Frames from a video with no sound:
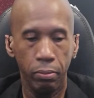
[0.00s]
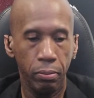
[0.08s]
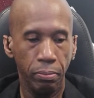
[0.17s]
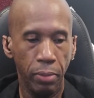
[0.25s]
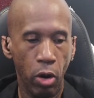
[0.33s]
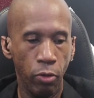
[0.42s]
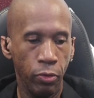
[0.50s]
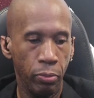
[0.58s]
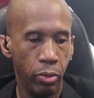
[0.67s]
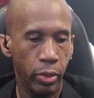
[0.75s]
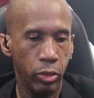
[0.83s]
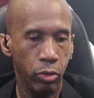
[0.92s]
powerful
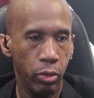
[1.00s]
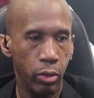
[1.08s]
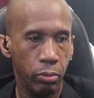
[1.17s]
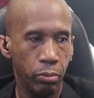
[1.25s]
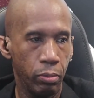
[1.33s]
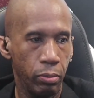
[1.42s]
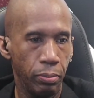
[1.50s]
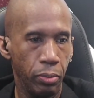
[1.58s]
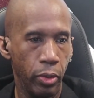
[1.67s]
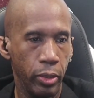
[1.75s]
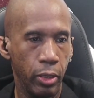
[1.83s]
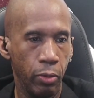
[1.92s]
points, or
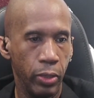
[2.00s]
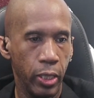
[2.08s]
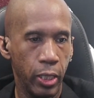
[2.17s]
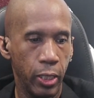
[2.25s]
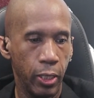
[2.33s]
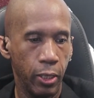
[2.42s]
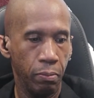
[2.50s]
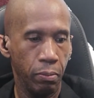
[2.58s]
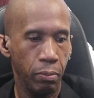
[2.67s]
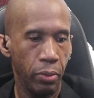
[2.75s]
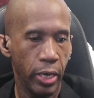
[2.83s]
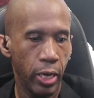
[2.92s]
point that we can
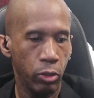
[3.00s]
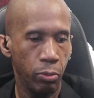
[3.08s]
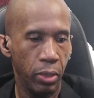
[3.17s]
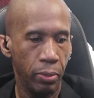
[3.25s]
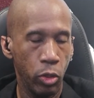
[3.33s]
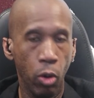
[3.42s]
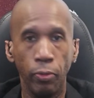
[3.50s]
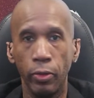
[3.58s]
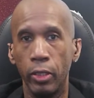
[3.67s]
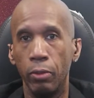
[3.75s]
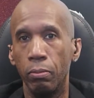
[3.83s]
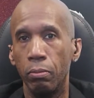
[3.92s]
bring out to people, and
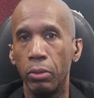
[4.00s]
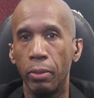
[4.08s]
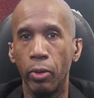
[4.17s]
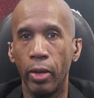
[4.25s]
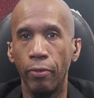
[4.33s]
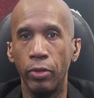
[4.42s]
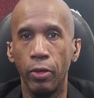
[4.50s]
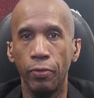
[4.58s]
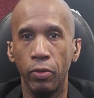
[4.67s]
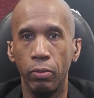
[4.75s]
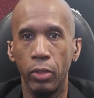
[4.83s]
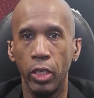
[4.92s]
hopefully people have enough
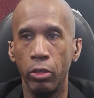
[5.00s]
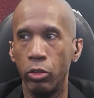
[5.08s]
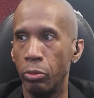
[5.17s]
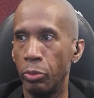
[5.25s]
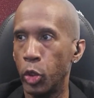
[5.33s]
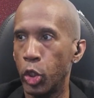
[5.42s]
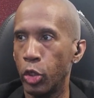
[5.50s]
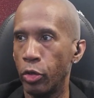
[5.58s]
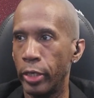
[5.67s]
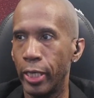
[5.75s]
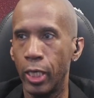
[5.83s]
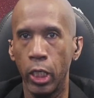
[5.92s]
ears and
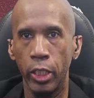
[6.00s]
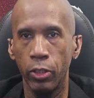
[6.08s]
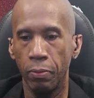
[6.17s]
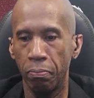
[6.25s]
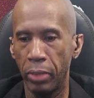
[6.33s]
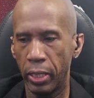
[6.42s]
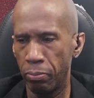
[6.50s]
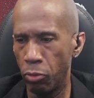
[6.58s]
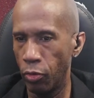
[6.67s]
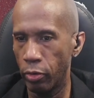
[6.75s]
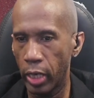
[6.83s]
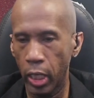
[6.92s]
maturity to listen. But
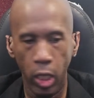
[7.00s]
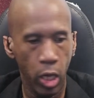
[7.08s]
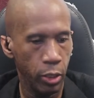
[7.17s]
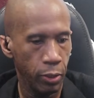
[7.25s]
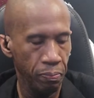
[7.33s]
moving right along,